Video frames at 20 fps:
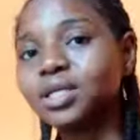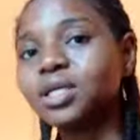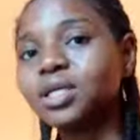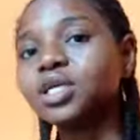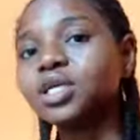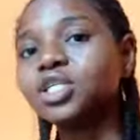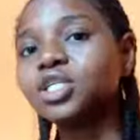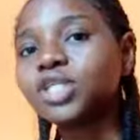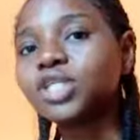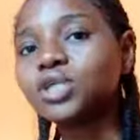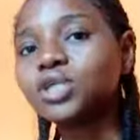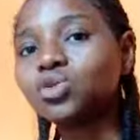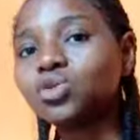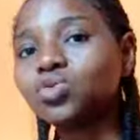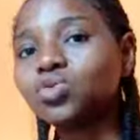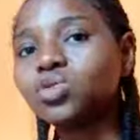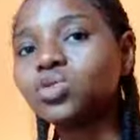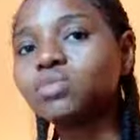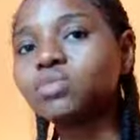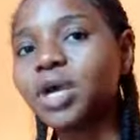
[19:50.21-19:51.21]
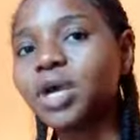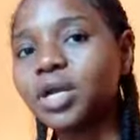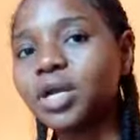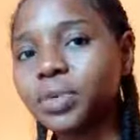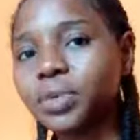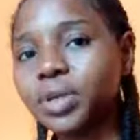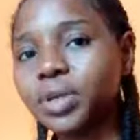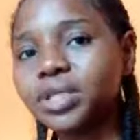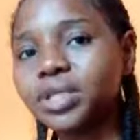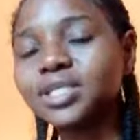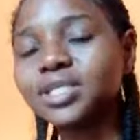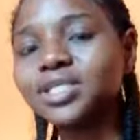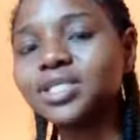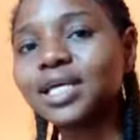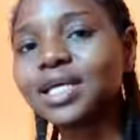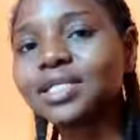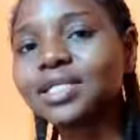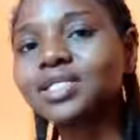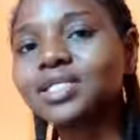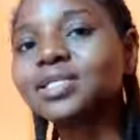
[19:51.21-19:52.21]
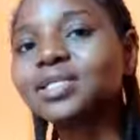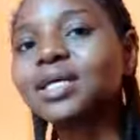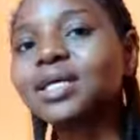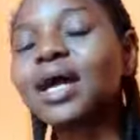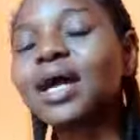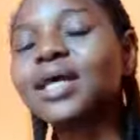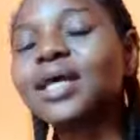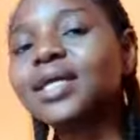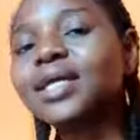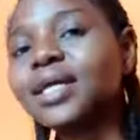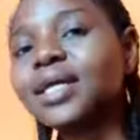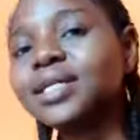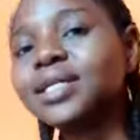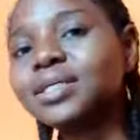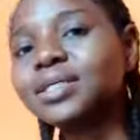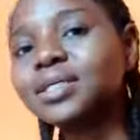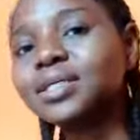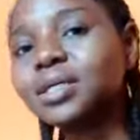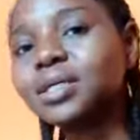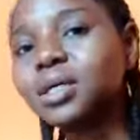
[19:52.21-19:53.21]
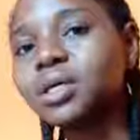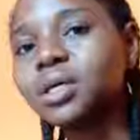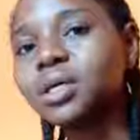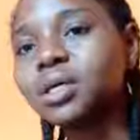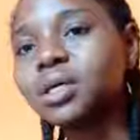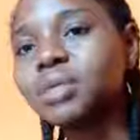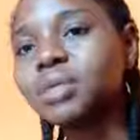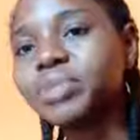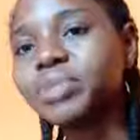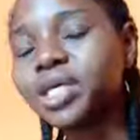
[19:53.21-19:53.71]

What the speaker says: Other titles by this author, put those titles there.